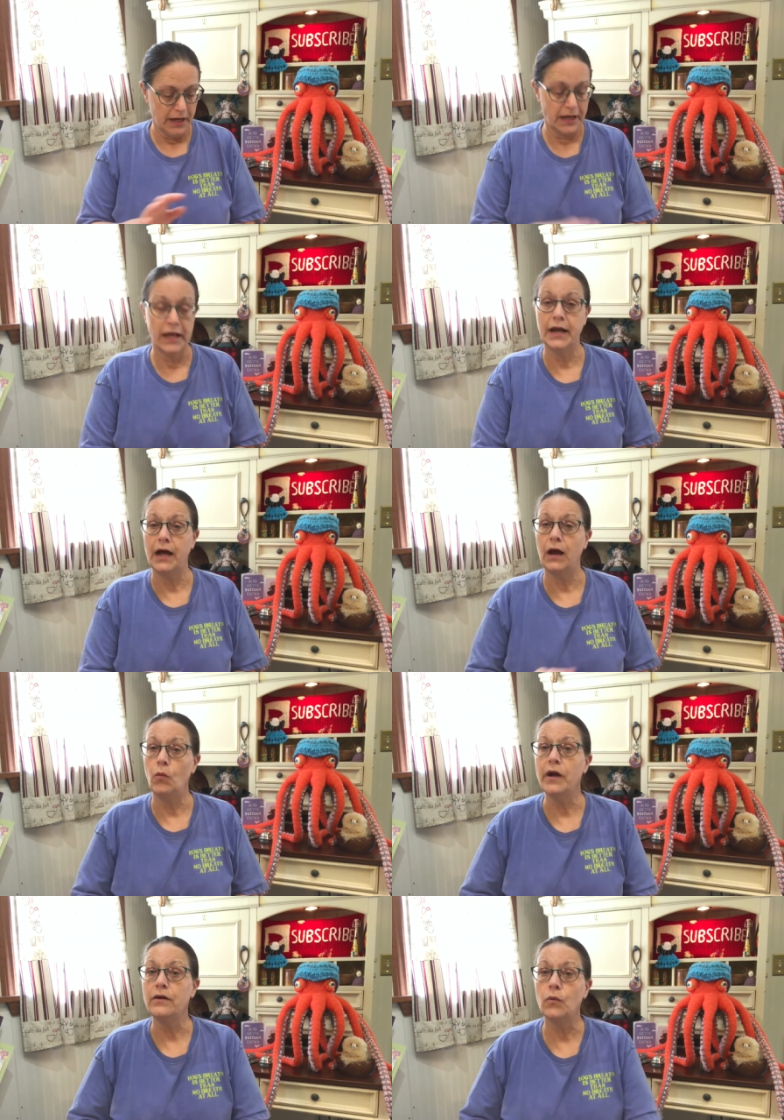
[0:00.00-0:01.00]
and I
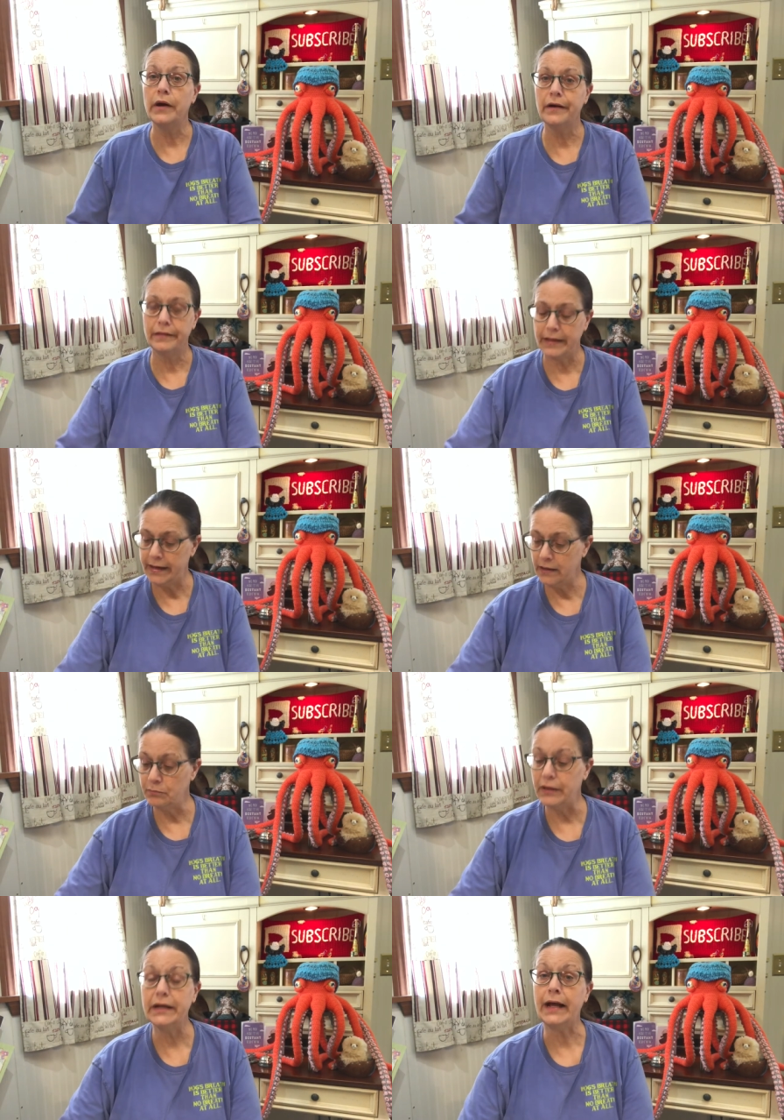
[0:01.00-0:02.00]
wasn't aware of that,
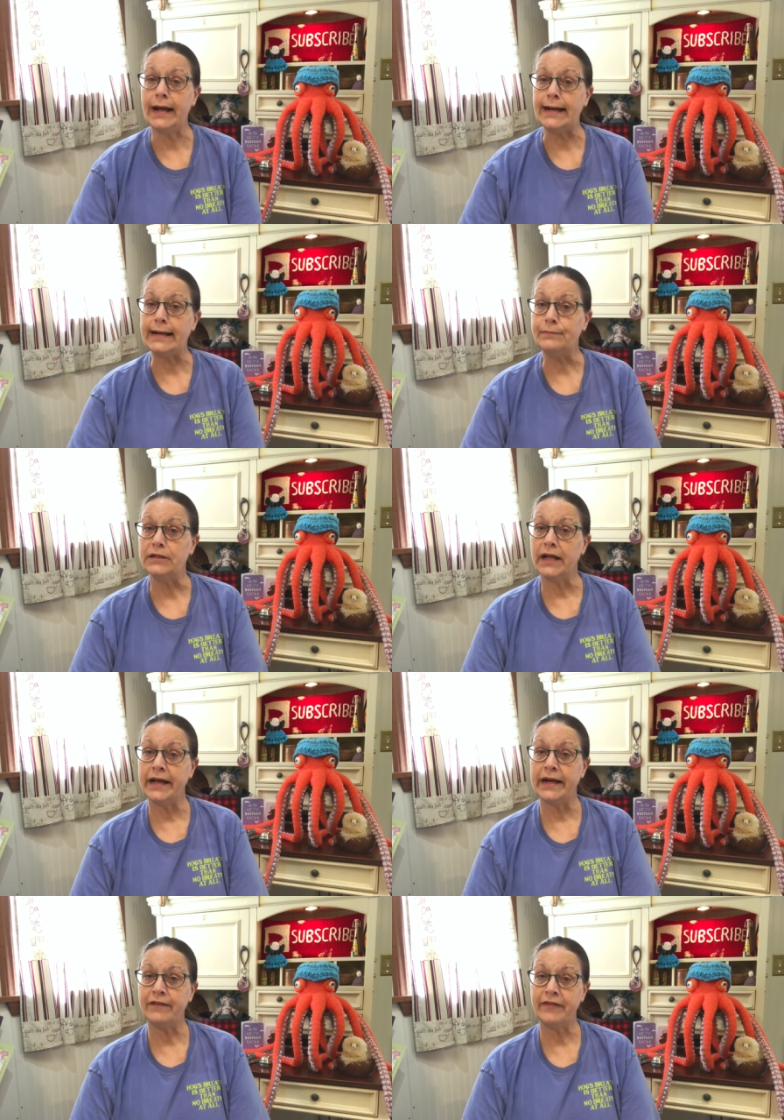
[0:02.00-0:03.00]
but I'm
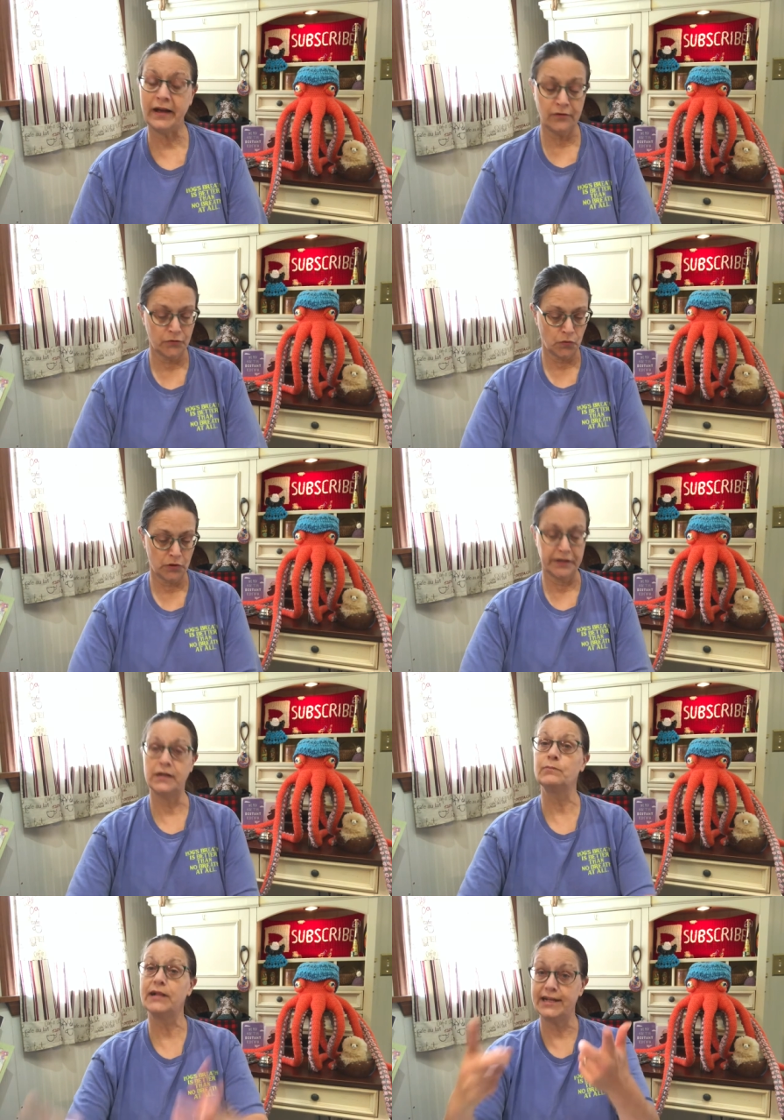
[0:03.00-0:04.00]
glad I found one,
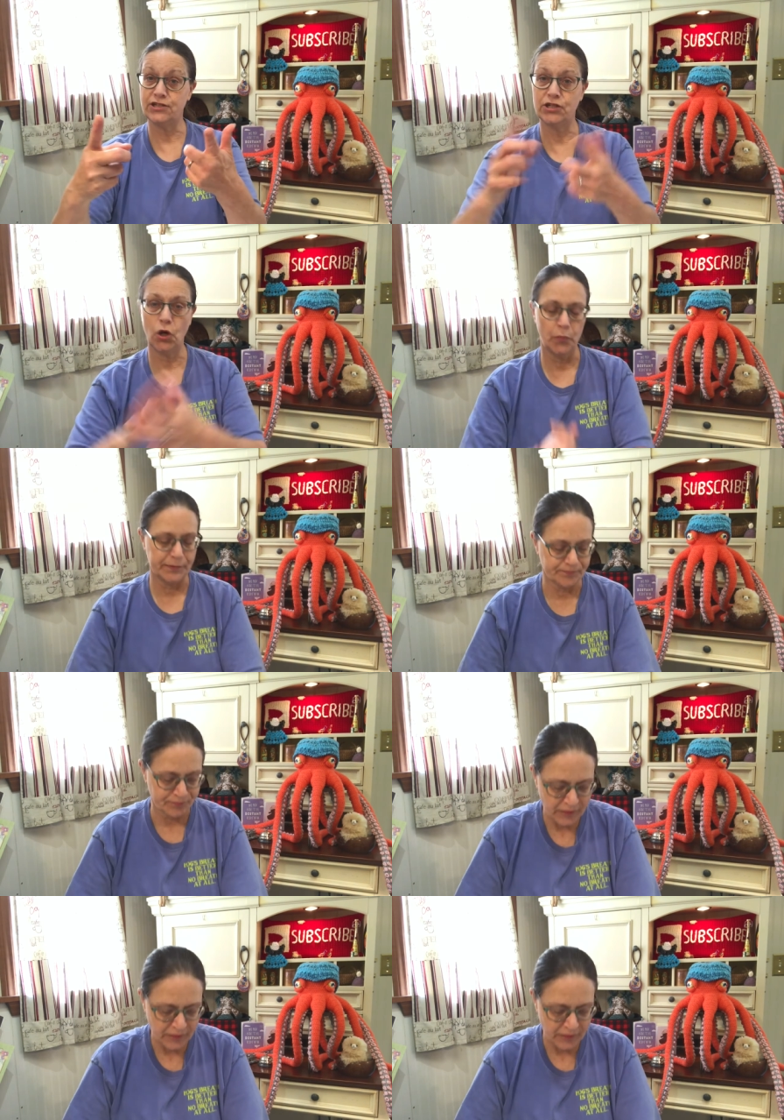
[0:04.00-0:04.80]
and I'm glad you told me.